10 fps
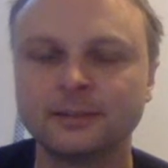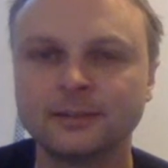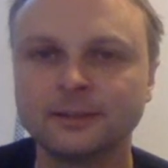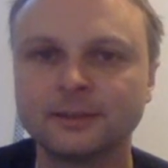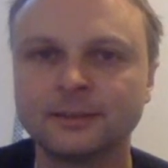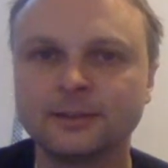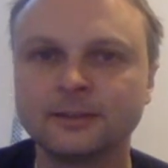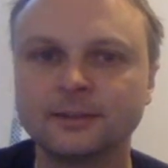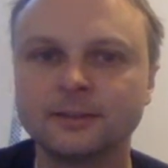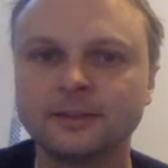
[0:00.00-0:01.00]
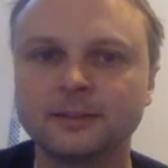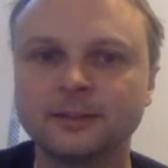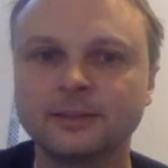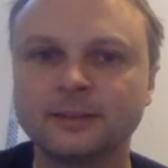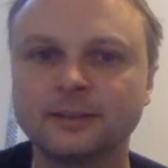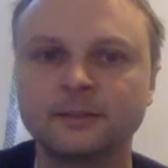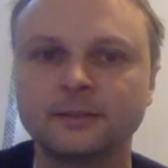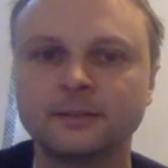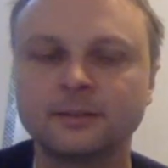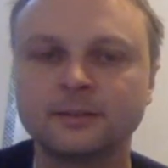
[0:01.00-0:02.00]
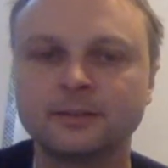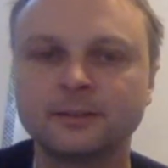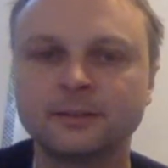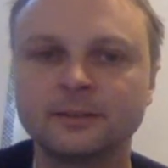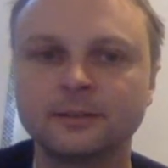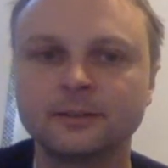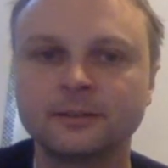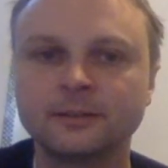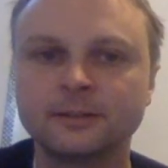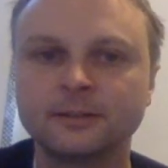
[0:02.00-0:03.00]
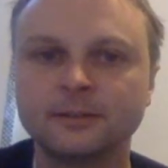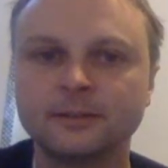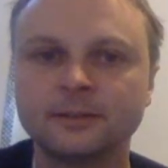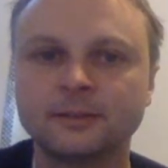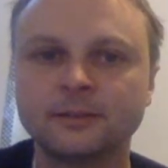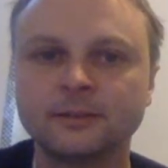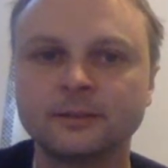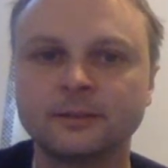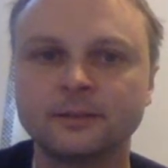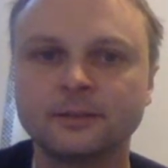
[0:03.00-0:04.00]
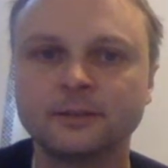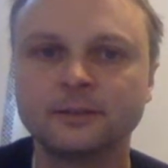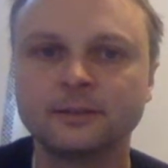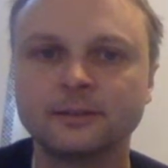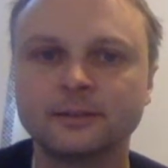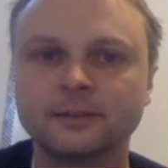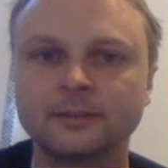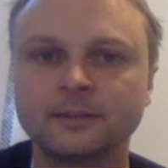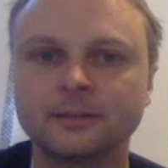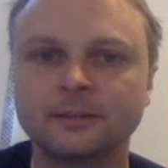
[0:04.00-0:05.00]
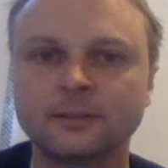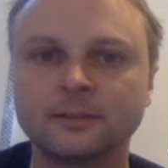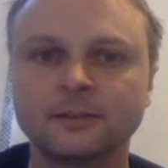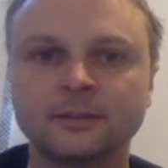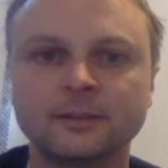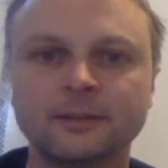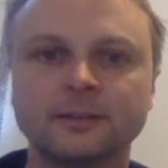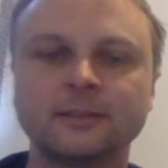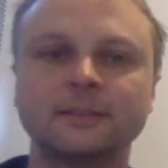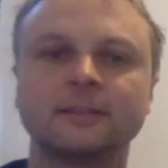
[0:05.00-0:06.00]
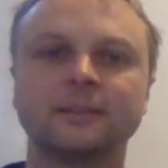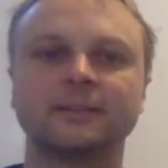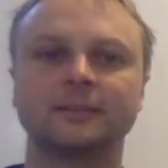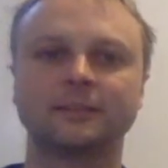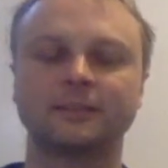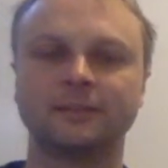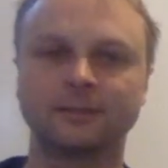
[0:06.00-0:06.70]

(not speaking)